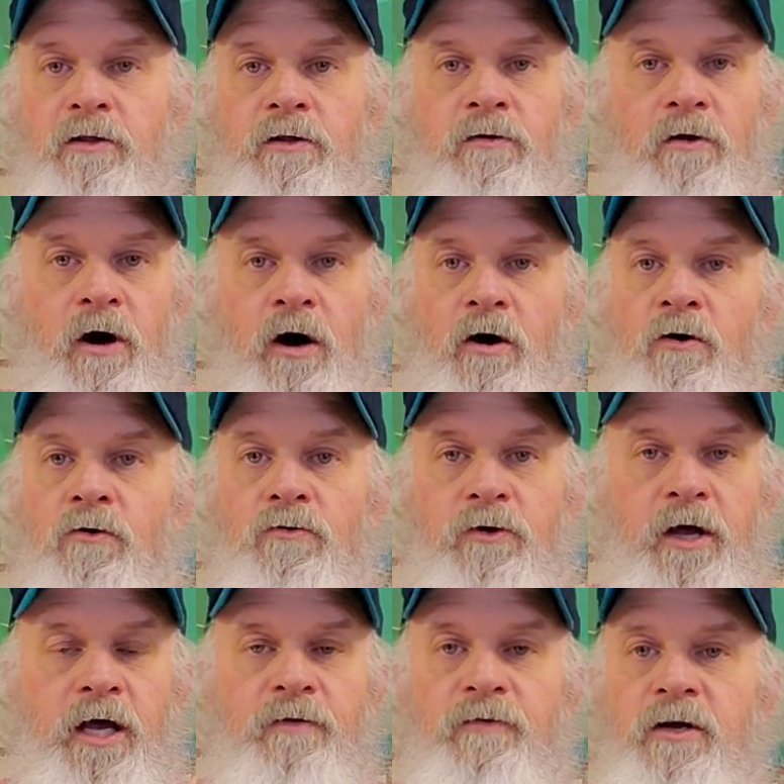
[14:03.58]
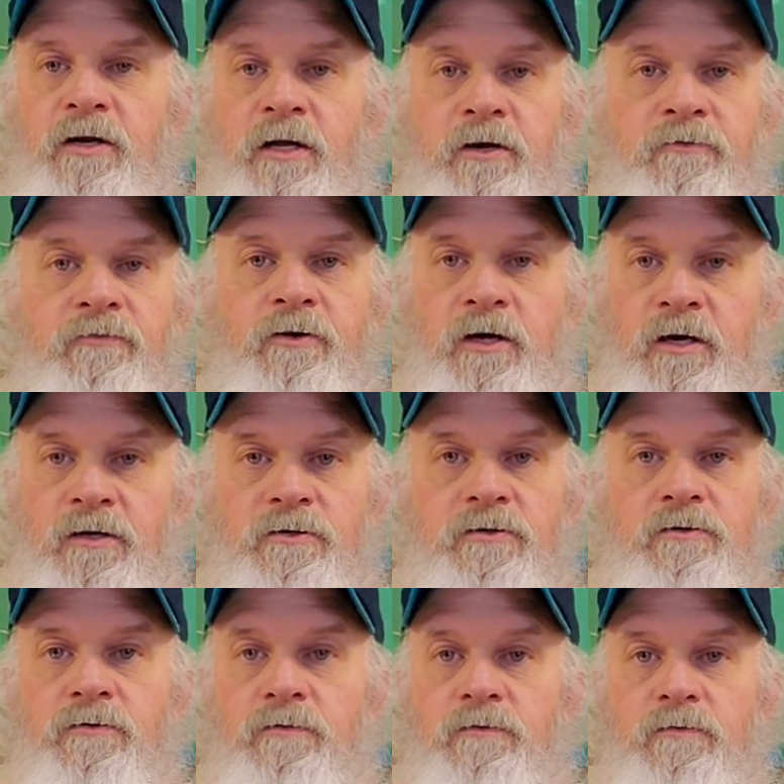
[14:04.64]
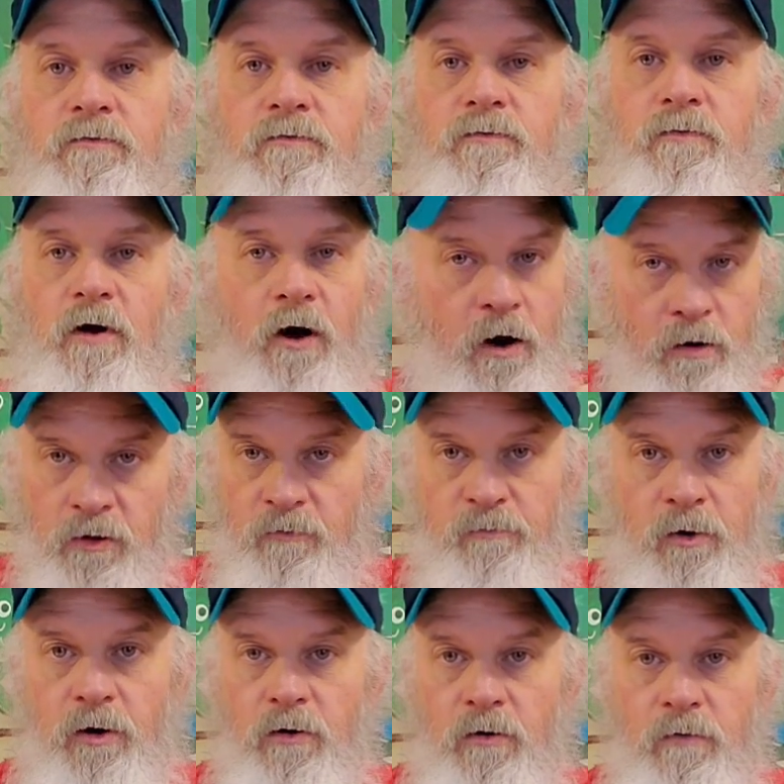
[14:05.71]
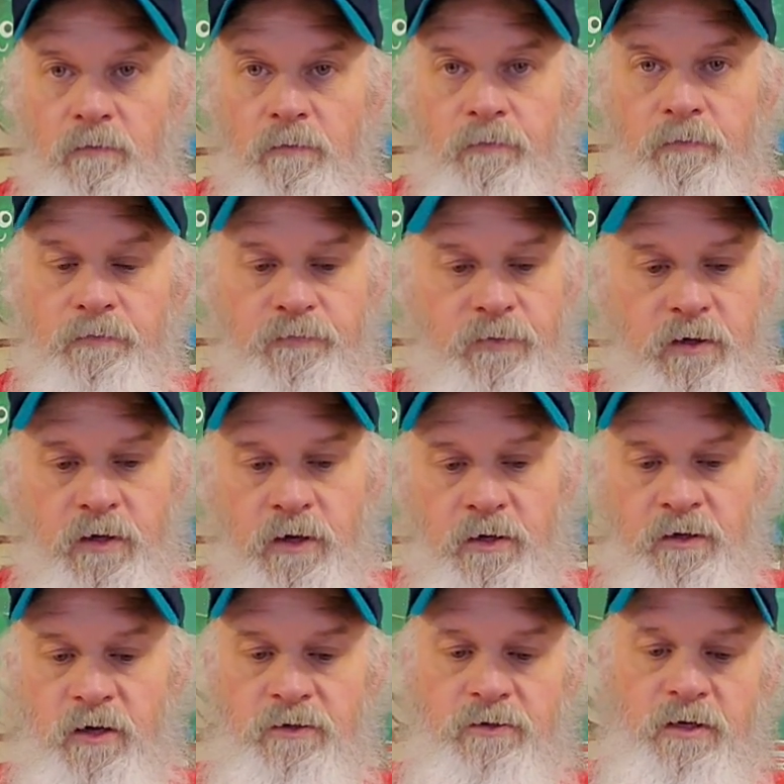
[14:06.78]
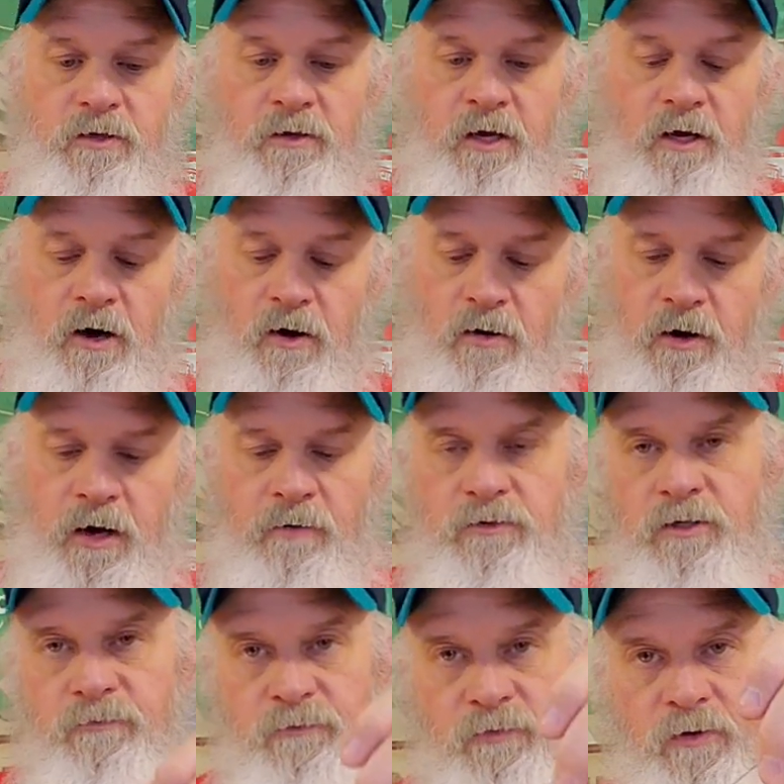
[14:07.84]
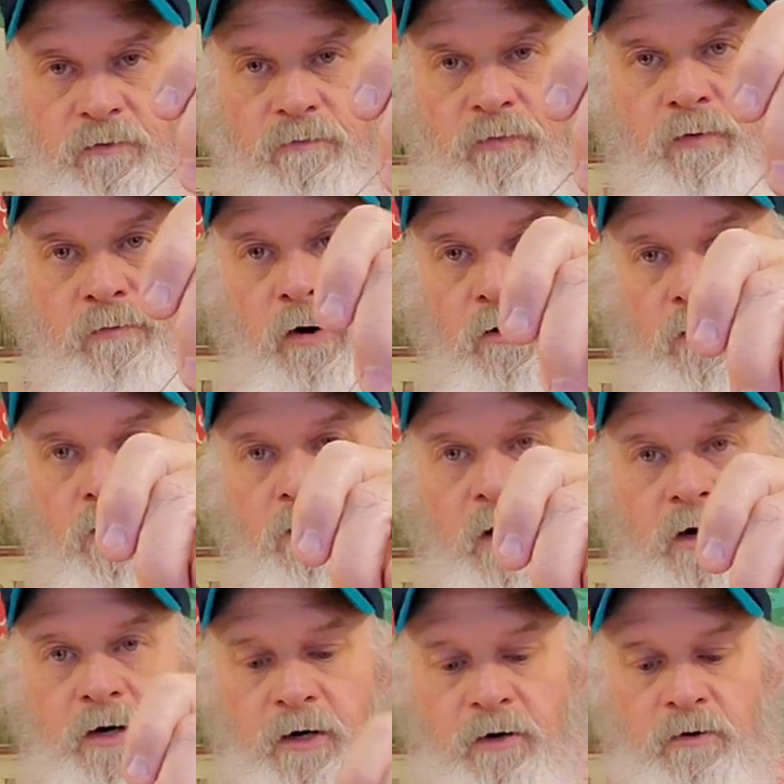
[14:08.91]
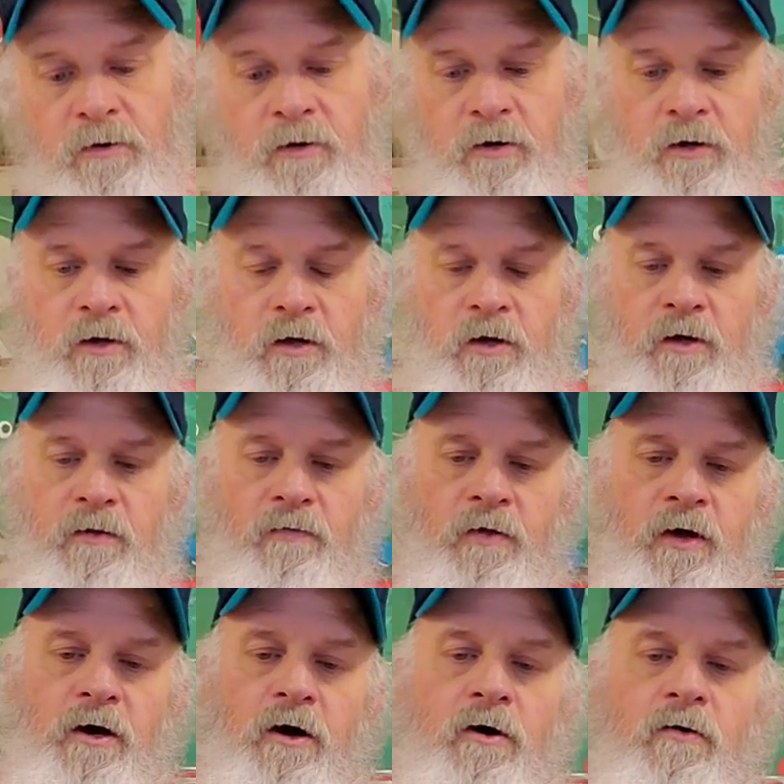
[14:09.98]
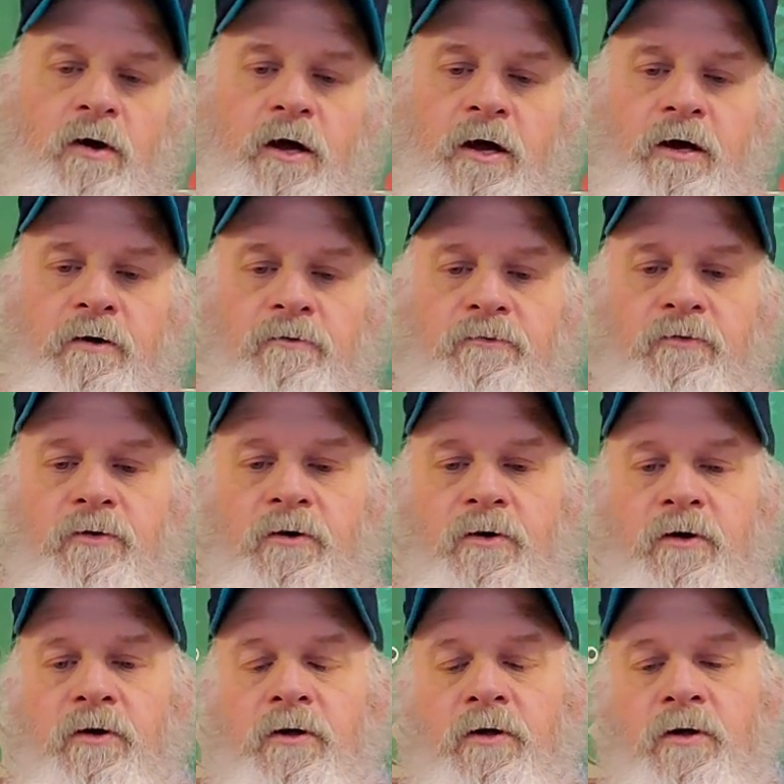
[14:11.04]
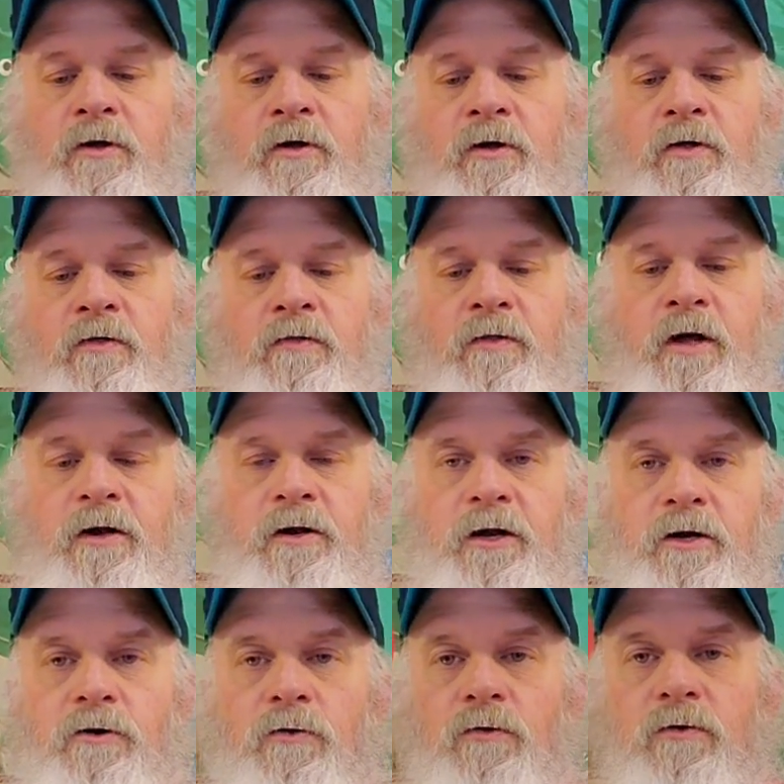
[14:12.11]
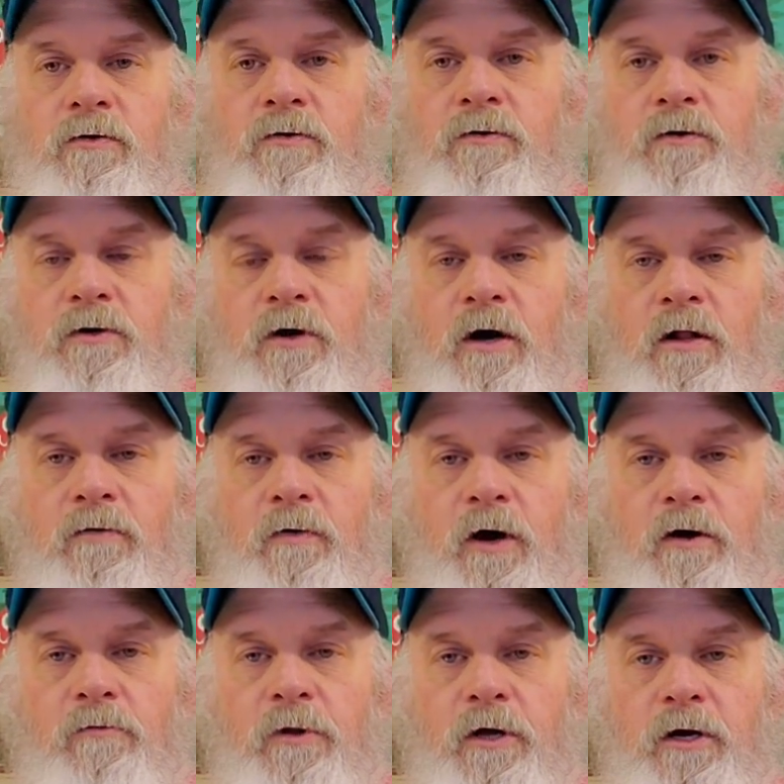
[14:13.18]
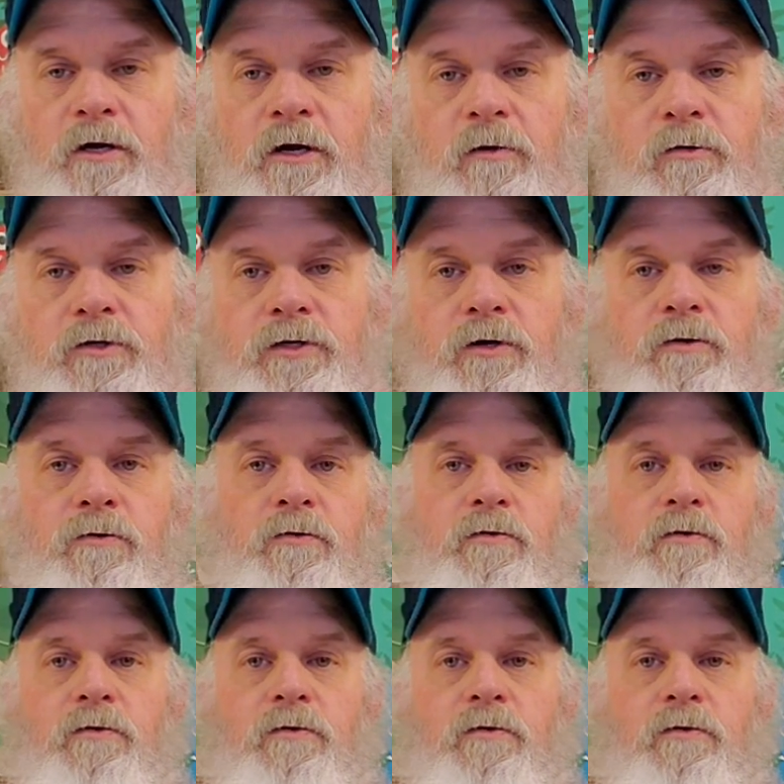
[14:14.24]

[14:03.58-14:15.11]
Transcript: They're all KVD finesse. All of them are. And like I said, they all have, except for the burner right here, they all have that nickel Colorado blade, number two.